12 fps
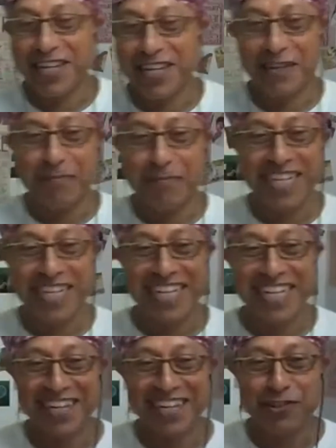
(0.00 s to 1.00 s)
me
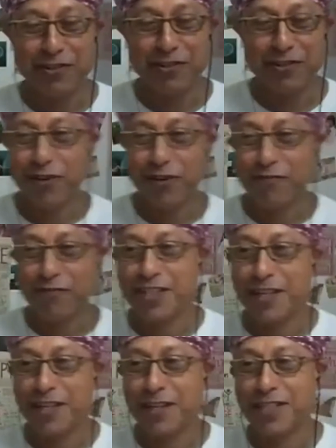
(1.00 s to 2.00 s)
data for
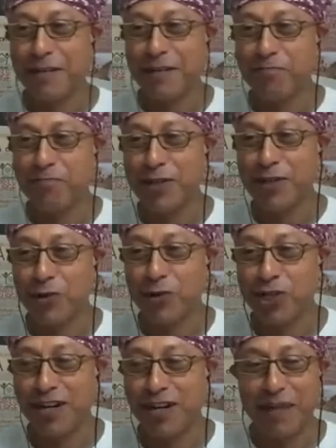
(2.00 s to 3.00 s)
a simple
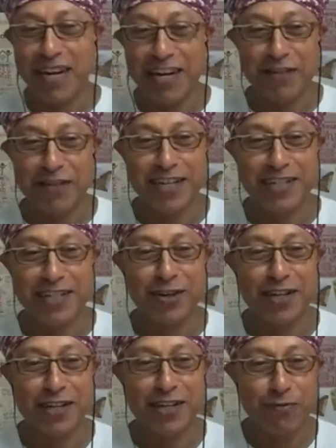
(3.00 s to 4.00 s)
social benefit
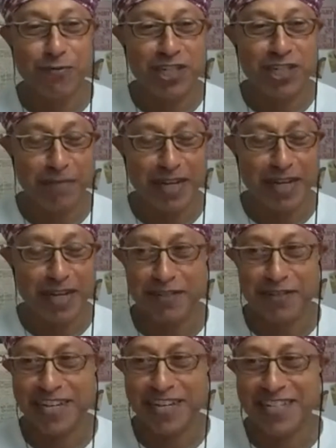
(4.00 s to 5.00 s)
or a commercial
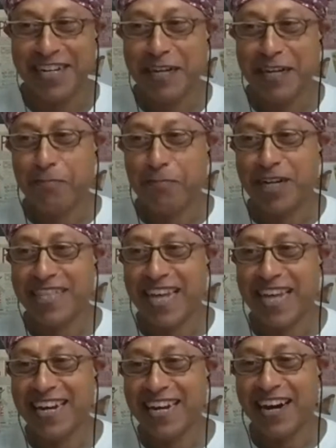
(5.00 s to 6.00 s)
benefit. But
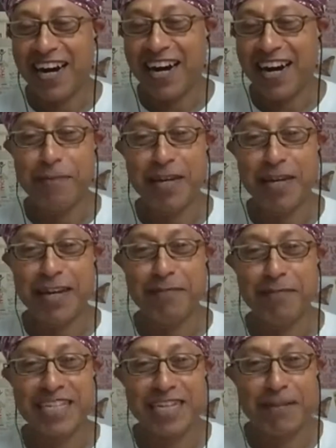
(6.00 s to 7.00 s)
then I became
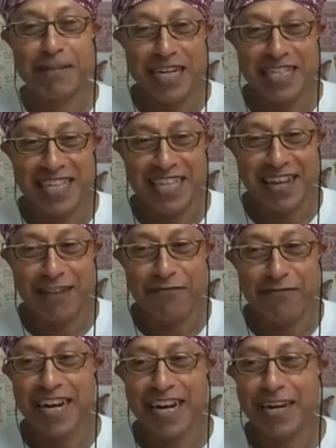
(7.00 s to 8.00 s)
data myself
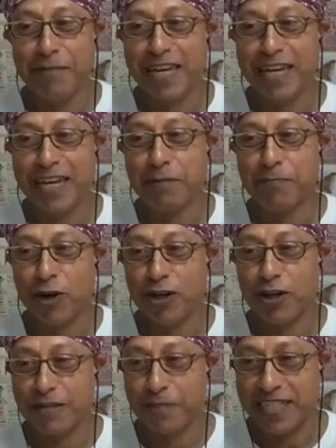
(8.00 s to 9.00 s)
and I became a
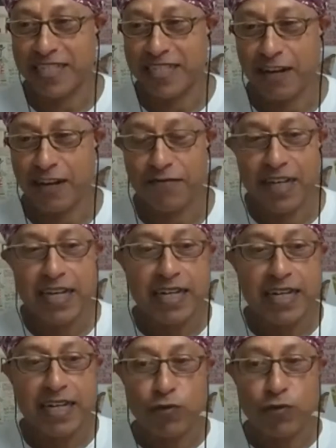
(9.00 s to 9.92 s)
product myself. Now,